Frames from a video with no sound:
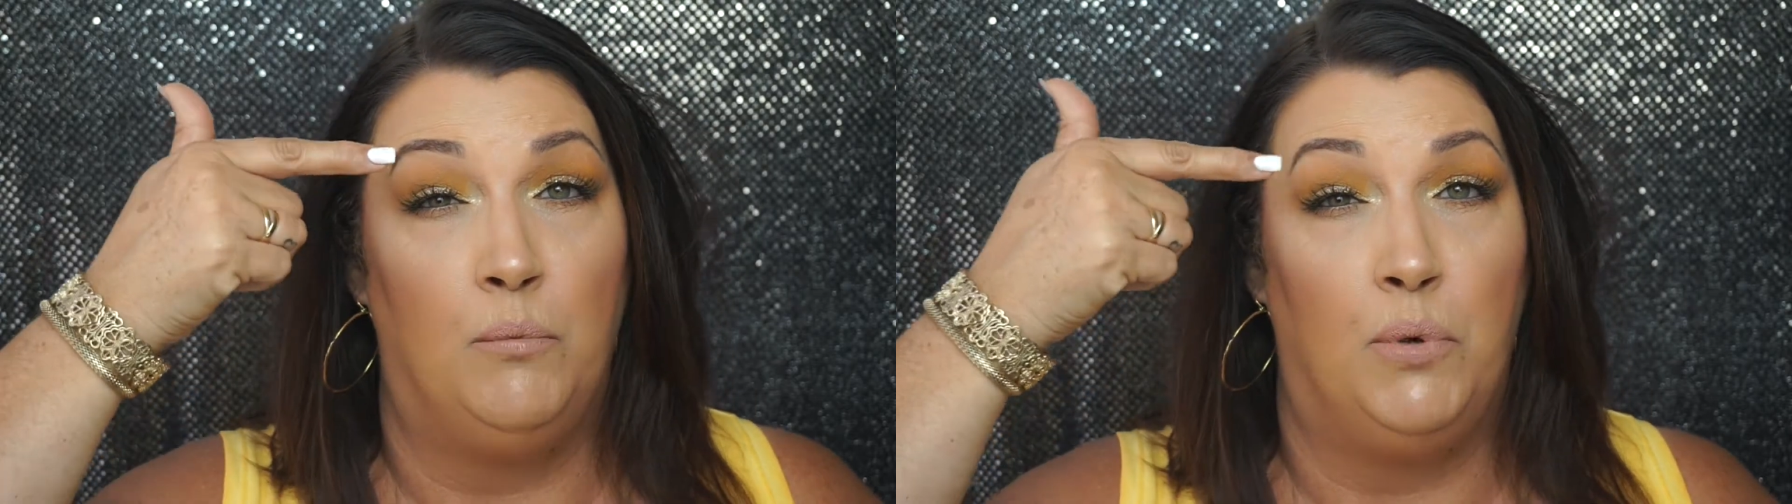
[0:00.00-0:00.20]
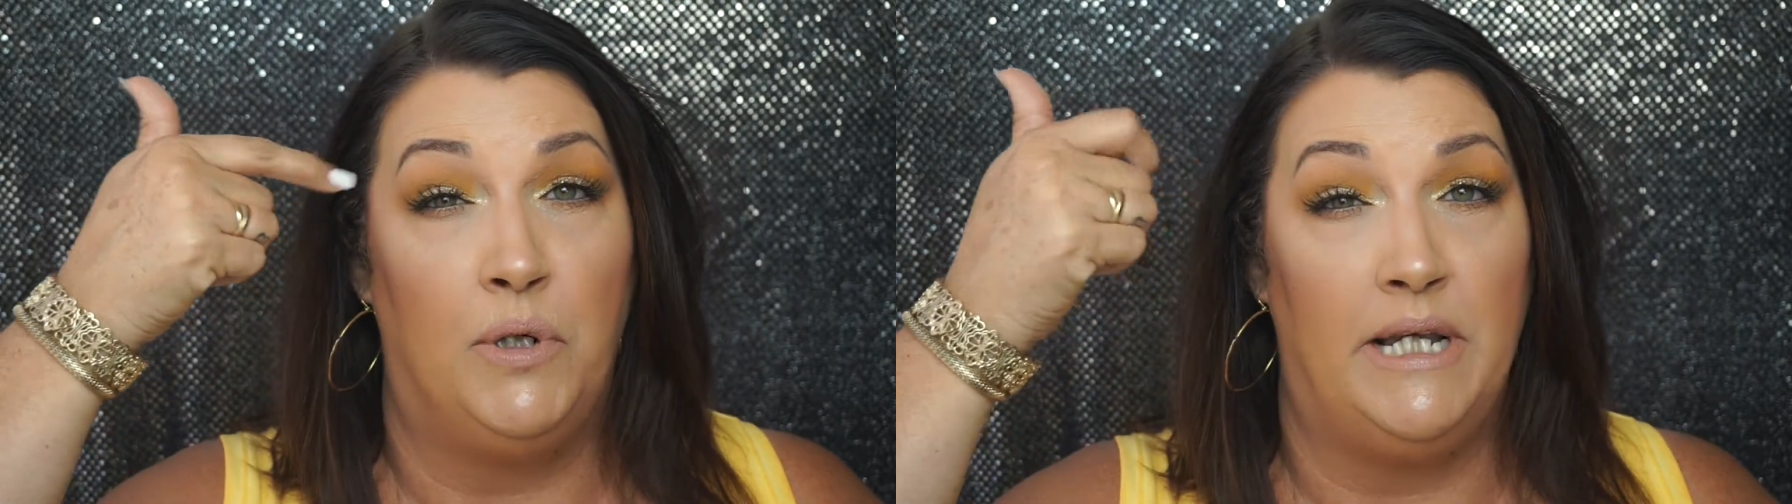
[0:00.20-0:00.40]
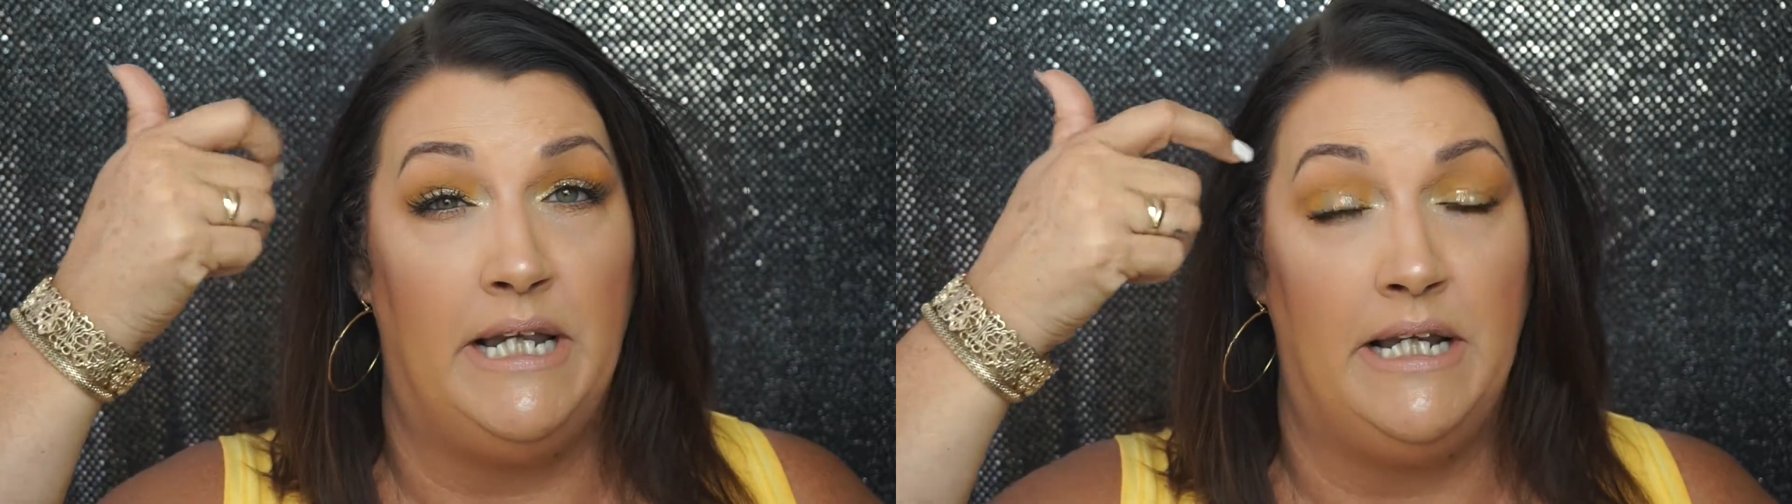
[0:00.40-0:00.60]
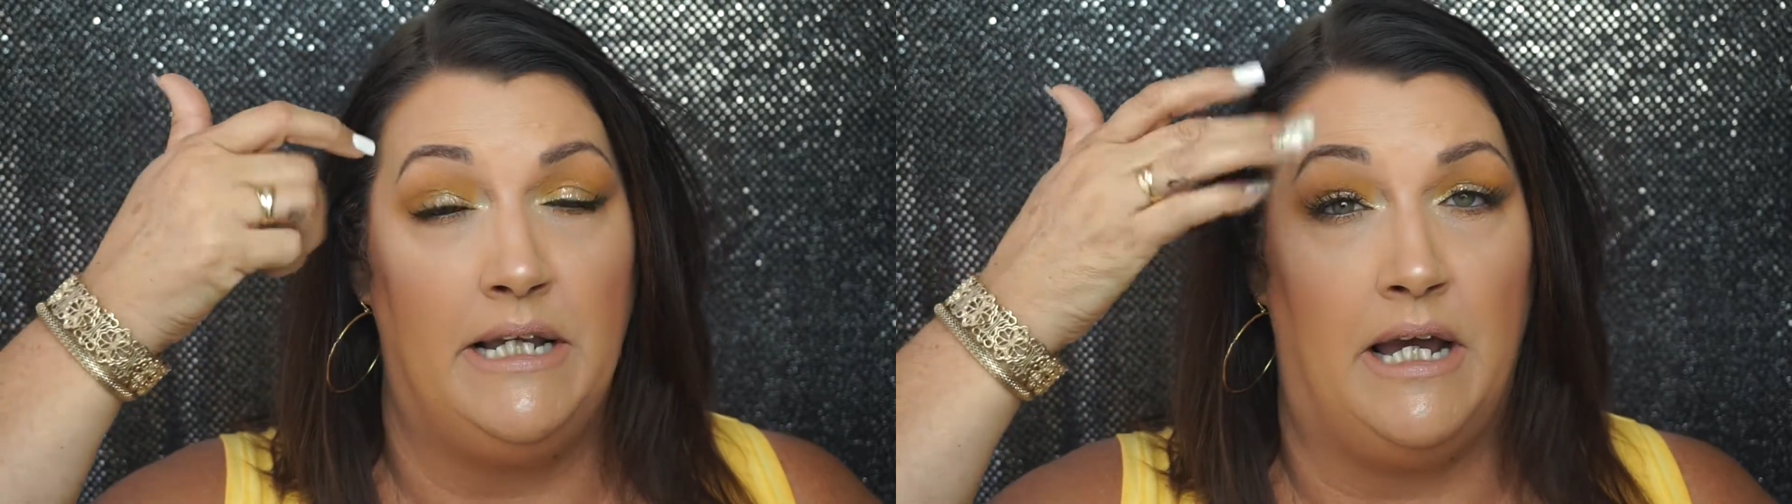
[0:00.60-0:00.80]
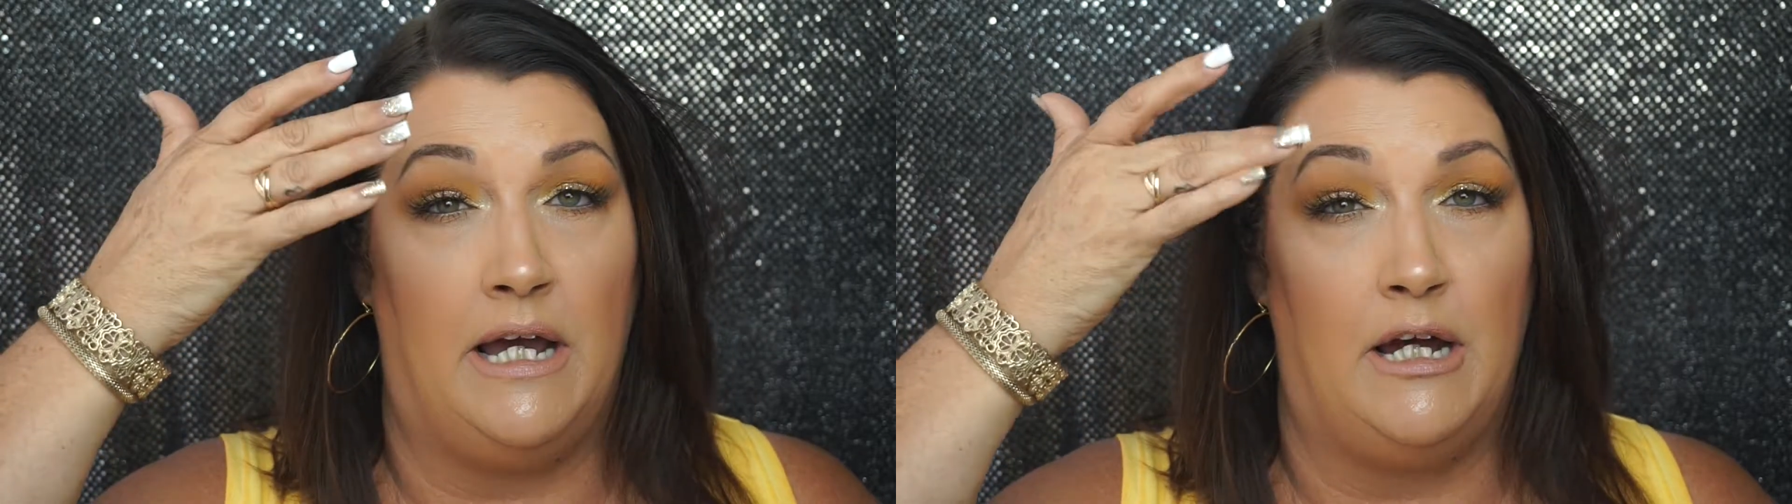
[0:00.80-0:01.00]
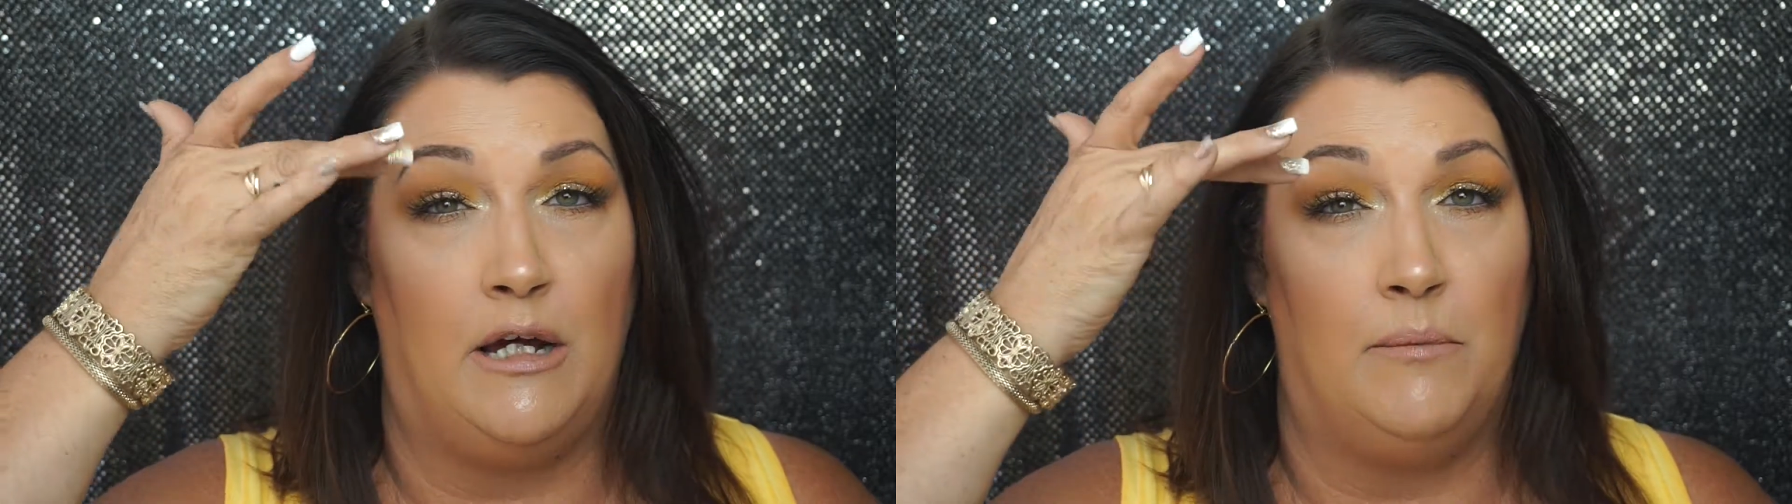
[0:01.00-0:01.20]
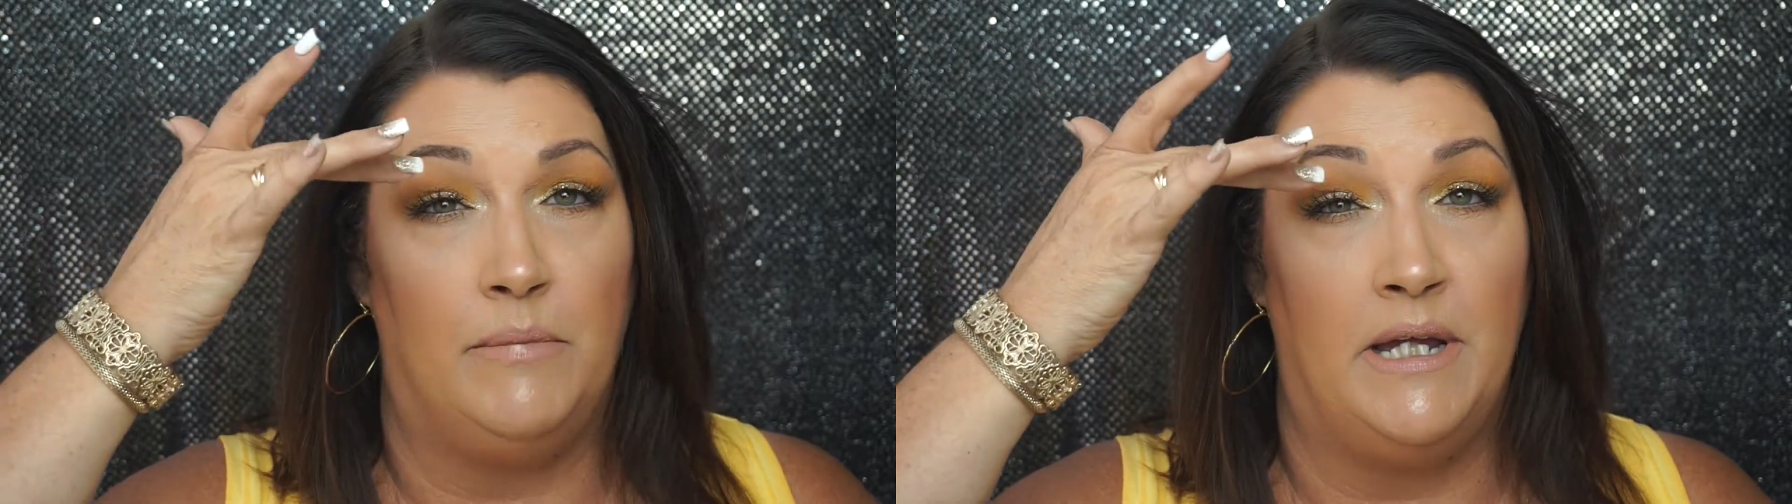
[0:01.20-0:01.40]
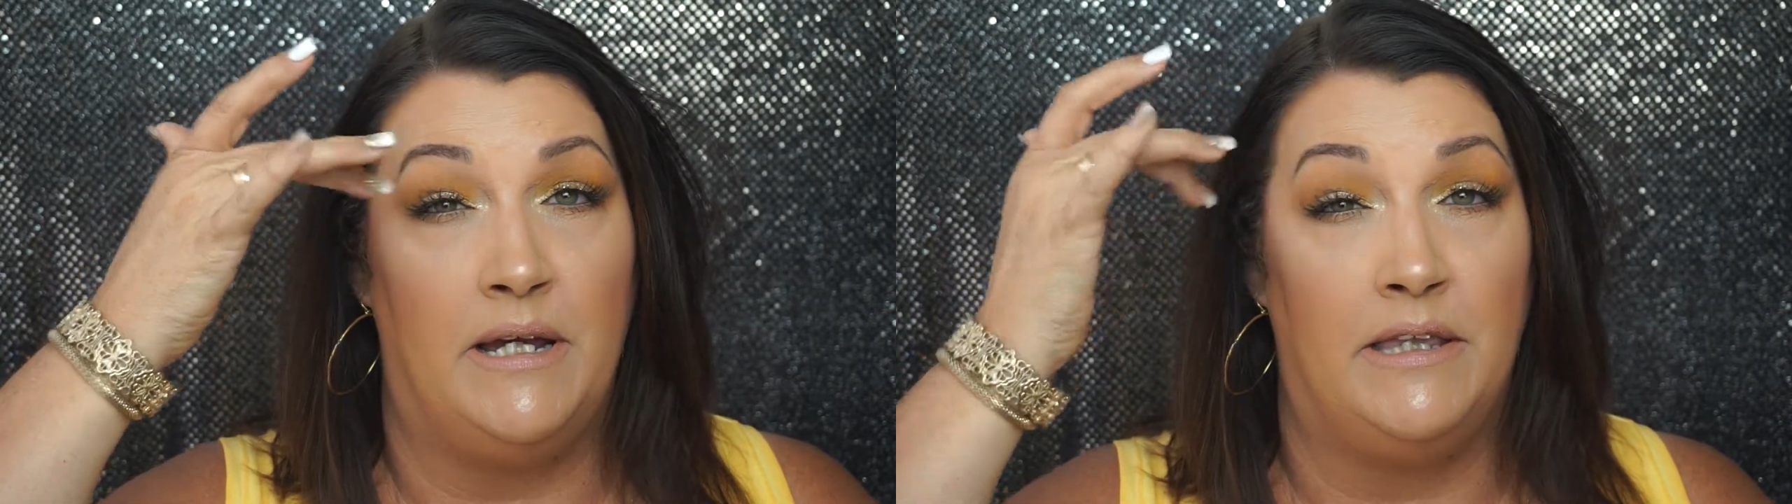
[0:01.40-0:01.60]
putting
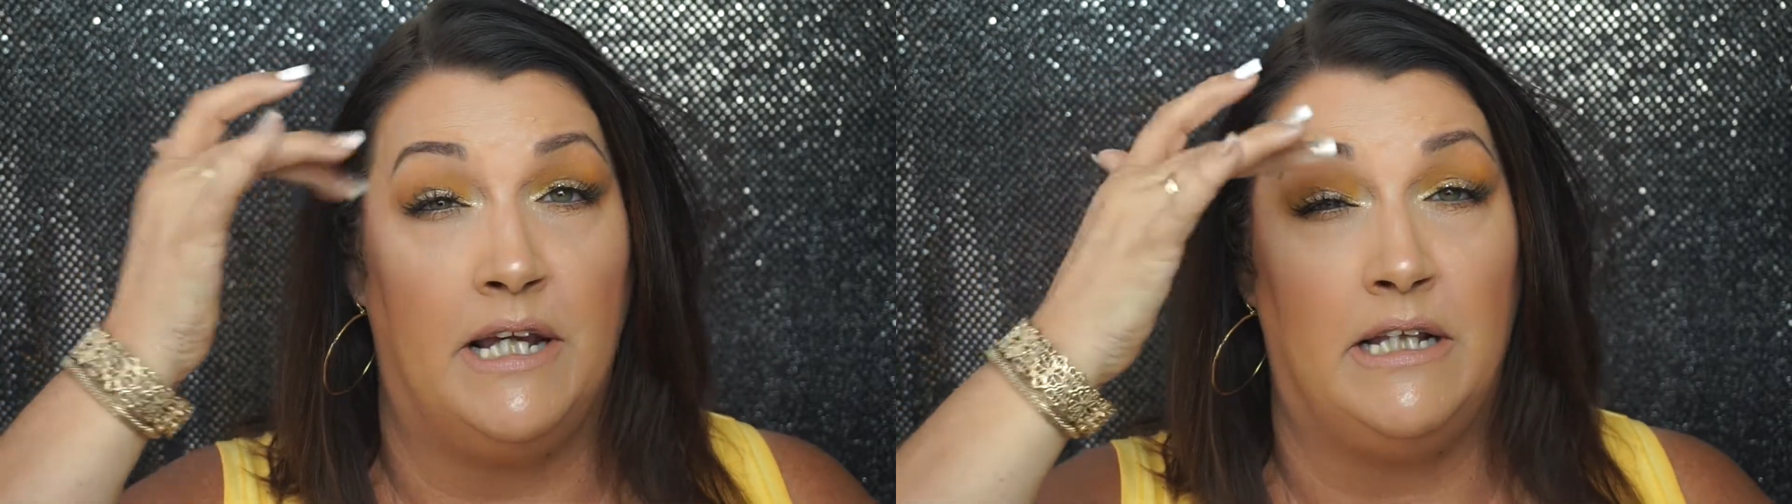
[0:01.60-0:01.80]
the